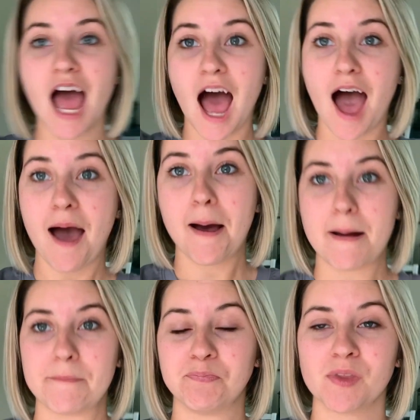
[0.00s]

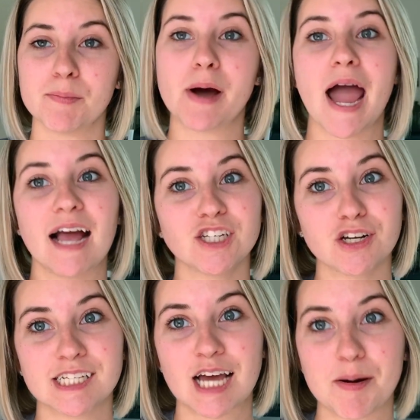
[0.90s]
Um, but as you
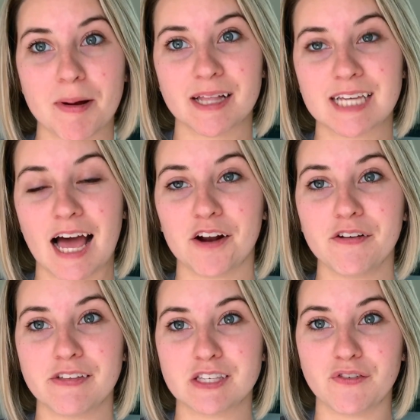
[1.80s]
can tell by the title
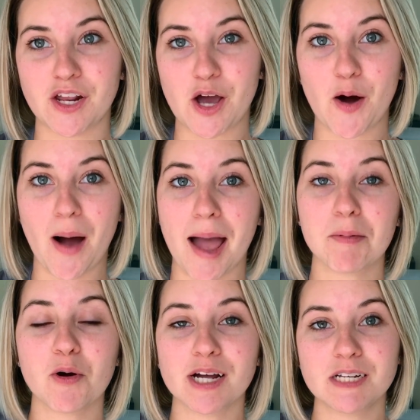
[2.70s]
of this video,
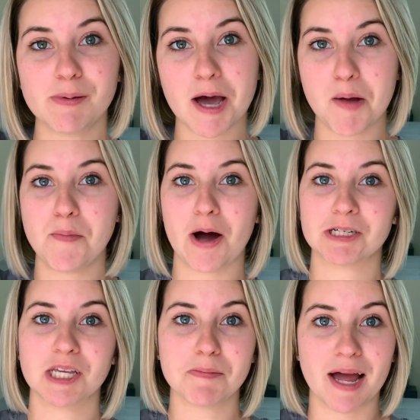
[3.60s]
I'm going to be
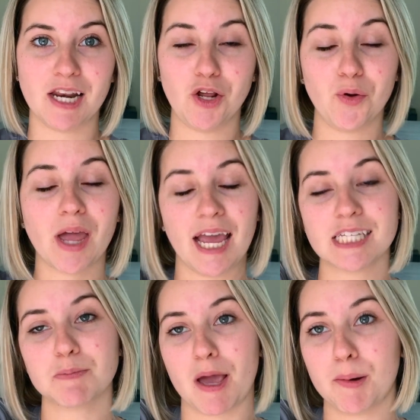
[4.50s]
unboxing my new
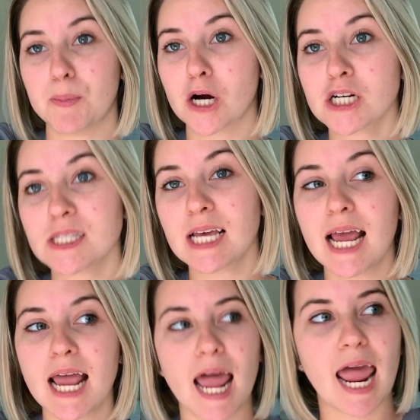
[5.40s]
Kate Spade purse
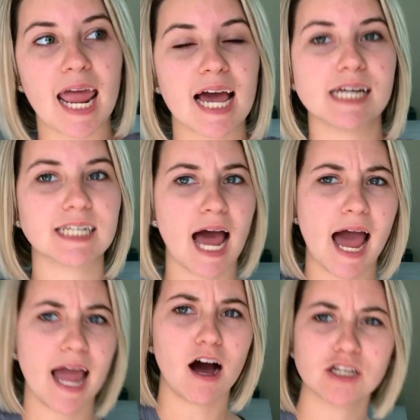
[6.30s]
and
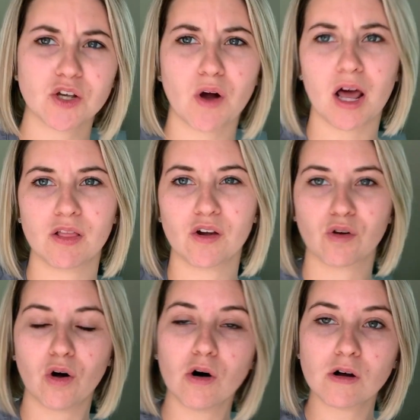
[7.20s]
I also got a
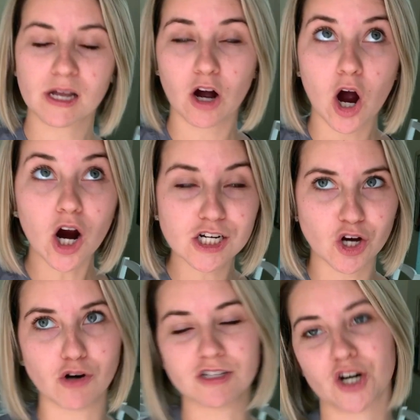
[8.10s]
little card
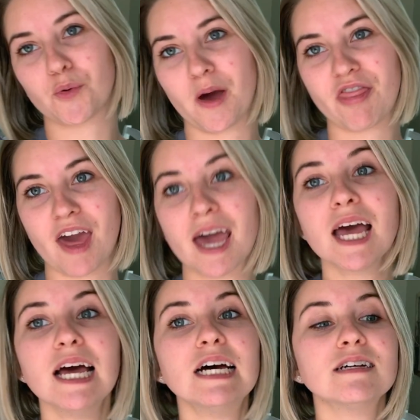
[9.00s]
holder with it.
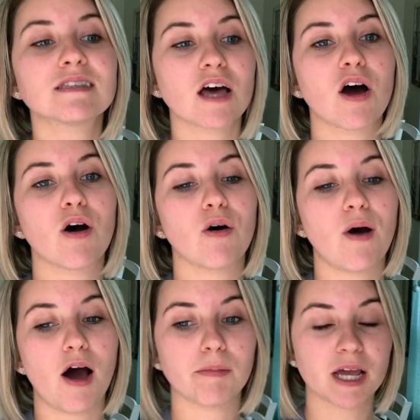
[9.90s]
So
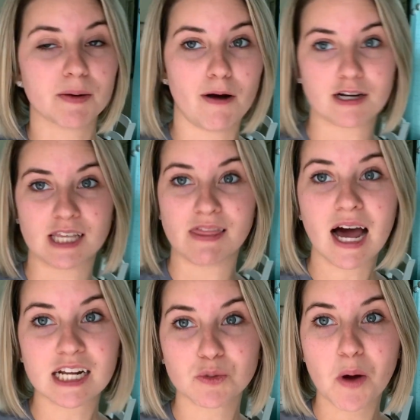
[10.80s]
I'll be unboxing
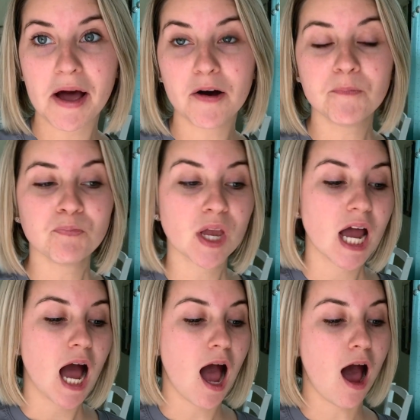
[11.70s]
that as well.
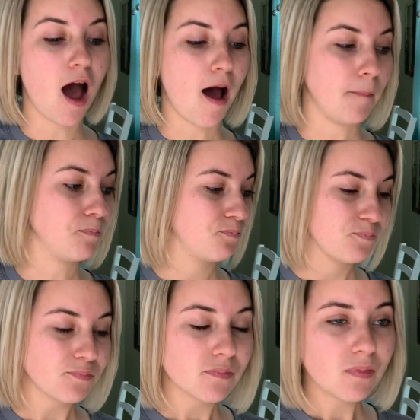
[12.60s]
Um,
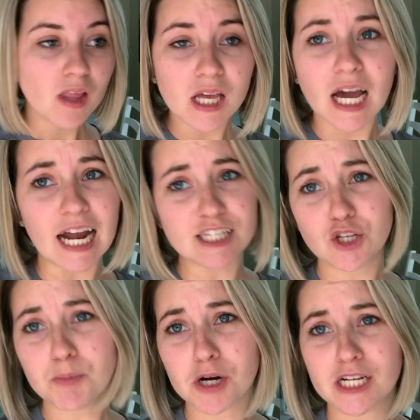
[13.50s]
Got a
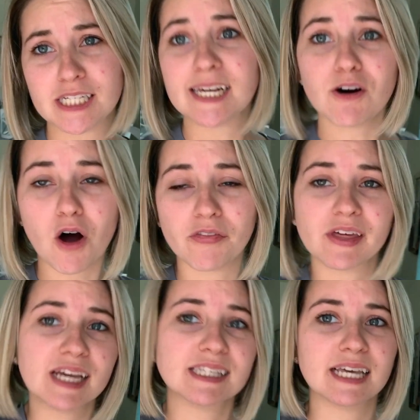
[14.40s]
super good deal on
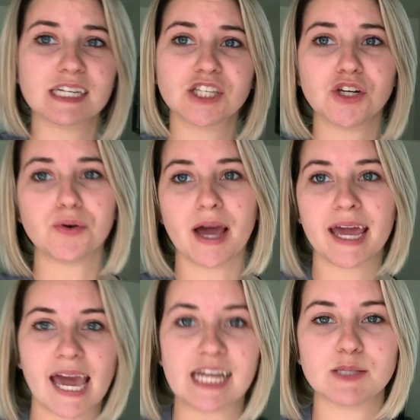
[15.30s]
these thanks to a
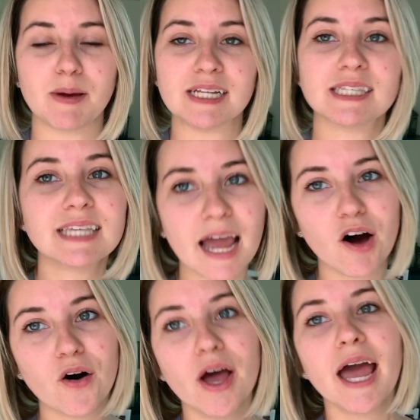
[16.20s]
Kate Spade
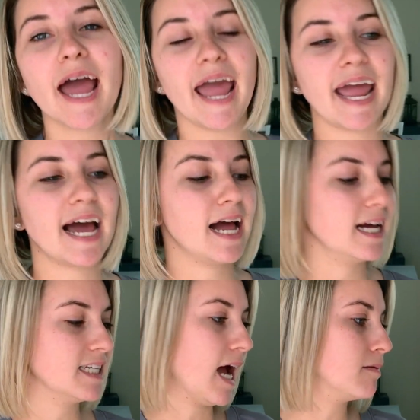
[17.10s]
sale
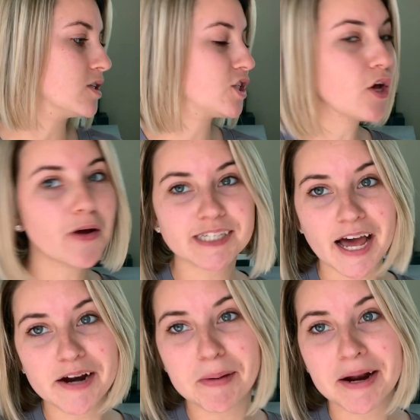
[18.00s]
and I'm just so
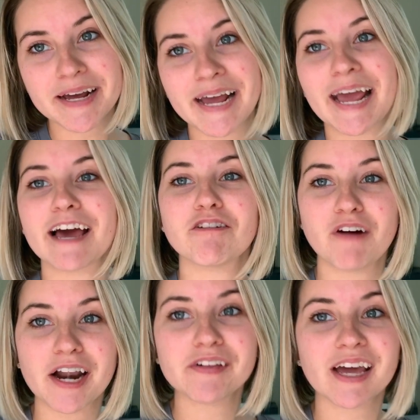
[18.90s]
excited about it. And
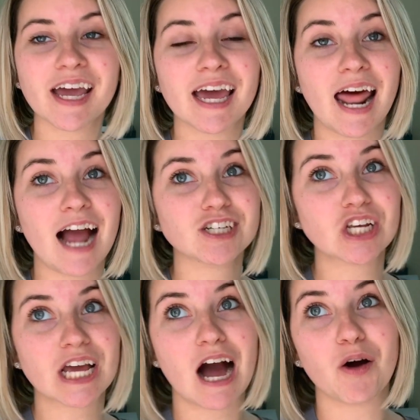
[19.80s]
finally, it
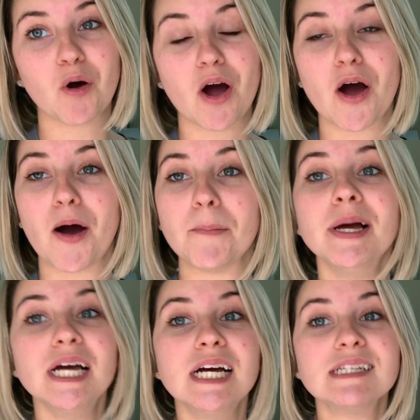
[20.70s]
actually got um,
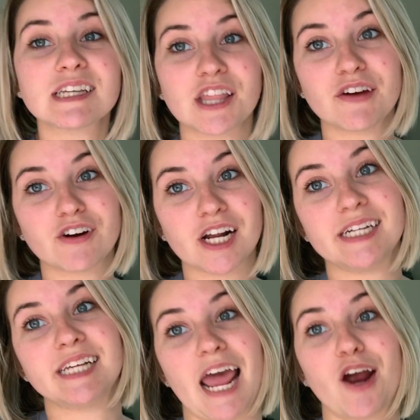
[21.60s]
delivered a
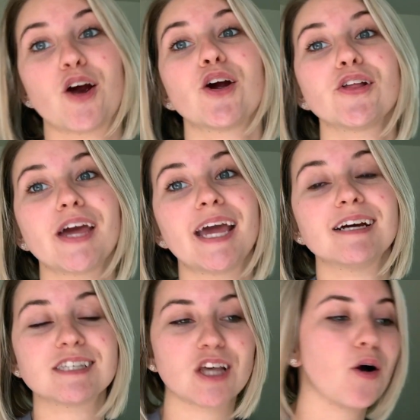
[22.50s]
day early.
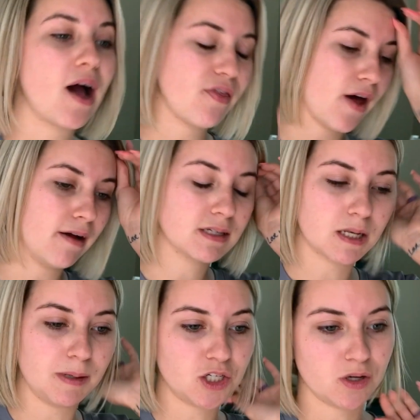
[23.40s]
So I thought I was
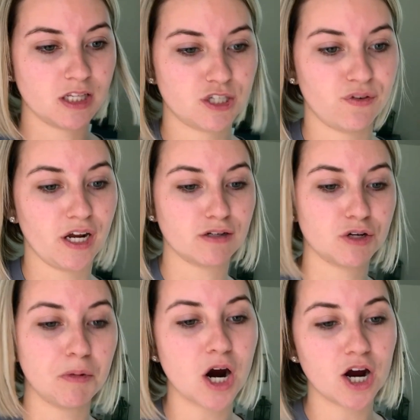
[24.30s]
gonna be doing this video
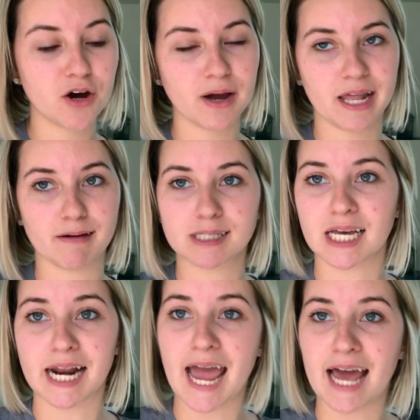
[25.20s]
tomorrow and I was
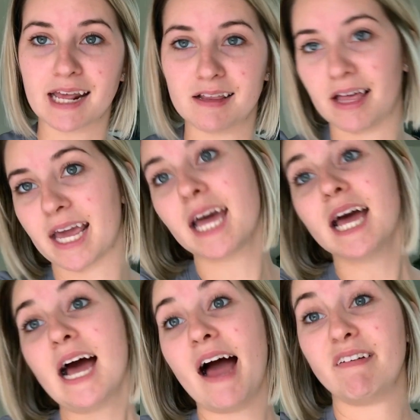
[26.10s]
gonna add in like
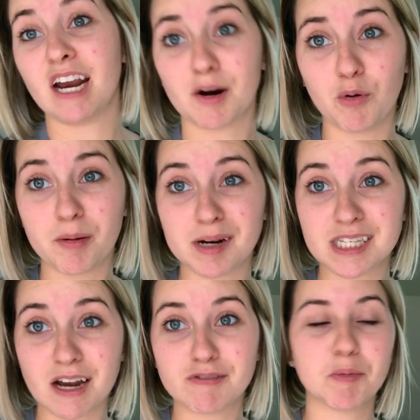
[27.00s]
a hair appointment and
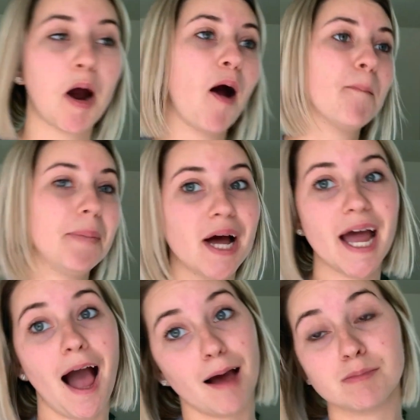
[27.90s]
stuff tomorrow,
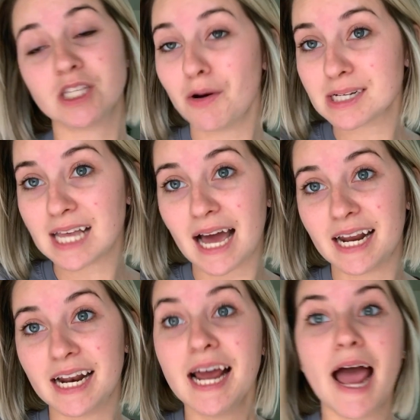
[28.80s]
but I'm so
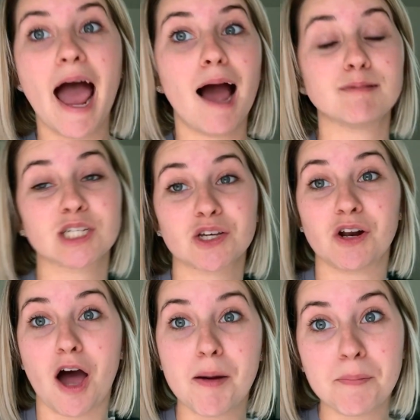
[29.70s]
excited. I'm just
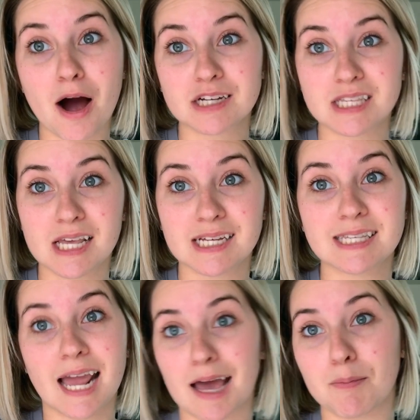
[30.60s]
gonna unbox this
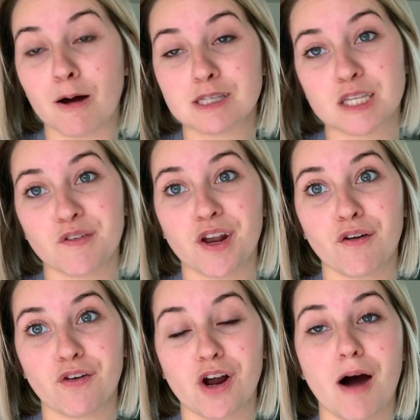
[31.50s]
and post this video
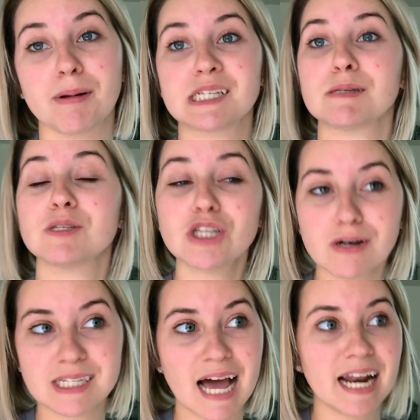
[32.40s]
for y'all because I'm so
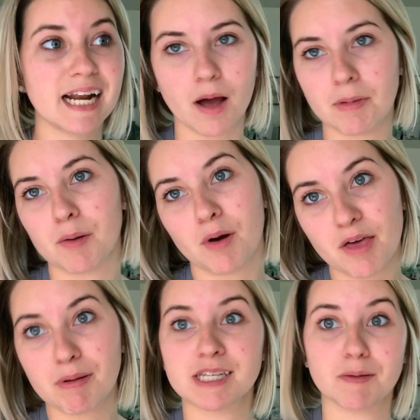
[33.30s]
excited. I'm out of
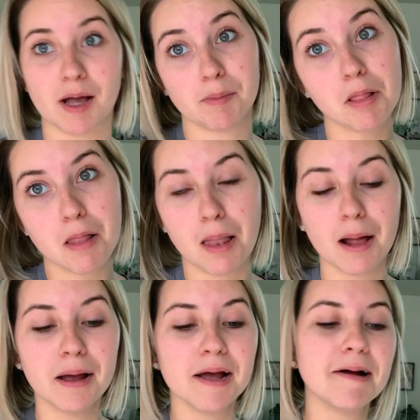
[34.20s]
breath because I'm like blah, blah,
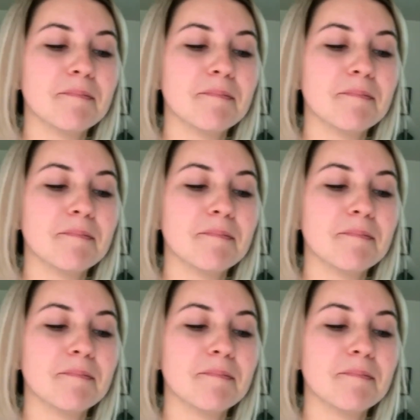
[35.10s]
blah.